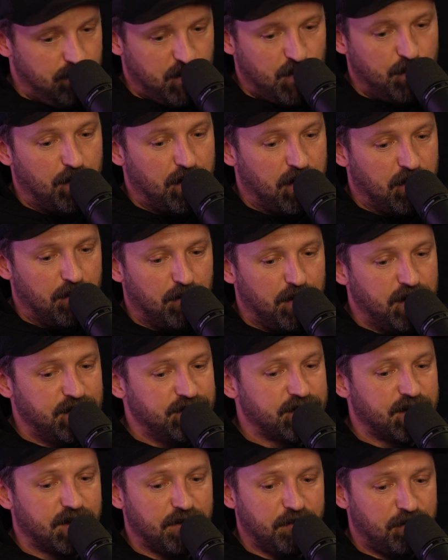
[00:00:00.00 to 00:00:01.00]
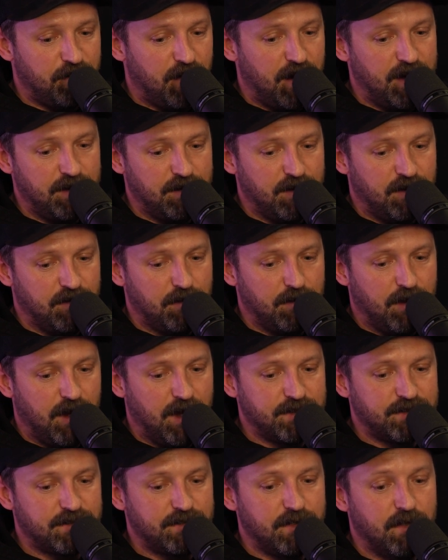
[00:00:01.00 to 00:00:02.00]
Paramarines are going to fight
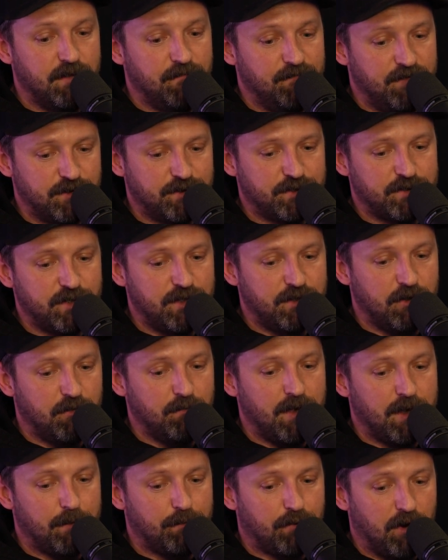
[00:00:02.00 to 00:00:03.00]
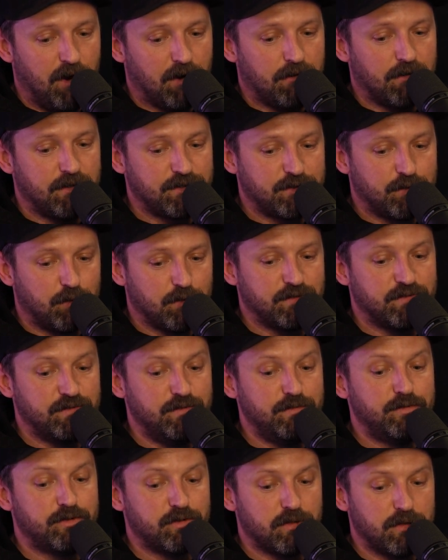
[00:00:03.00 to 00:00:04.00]
nonetheless. Eventually they'll make progress towards
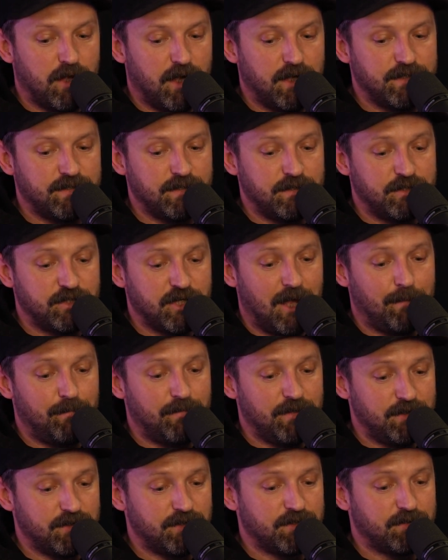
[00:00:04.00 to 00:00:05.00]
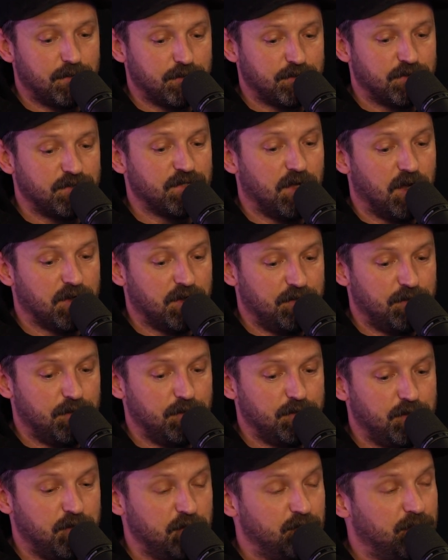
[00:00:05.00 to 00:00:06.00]
neutralizing the Japanese soldiers on
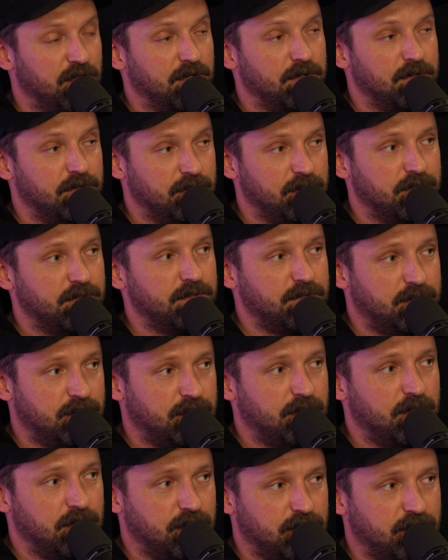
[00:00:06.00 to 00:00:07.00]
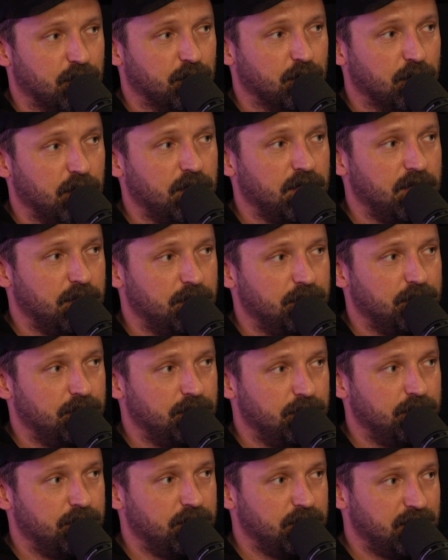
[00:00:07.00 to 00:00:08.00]
Gavutu, but to really
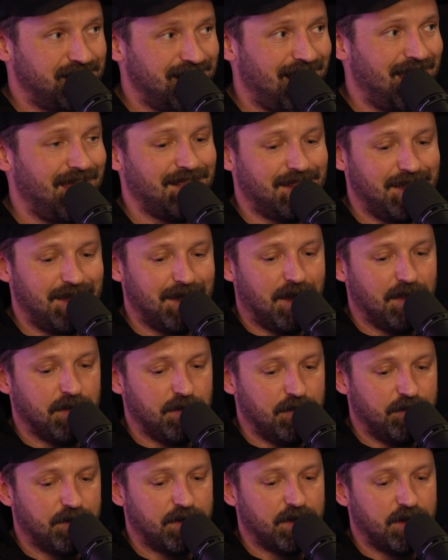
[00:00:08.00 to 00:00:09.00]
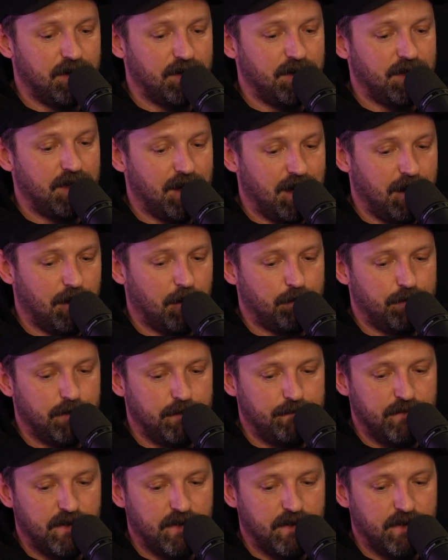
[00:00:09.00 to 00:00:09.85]
take the island, they're going to need help.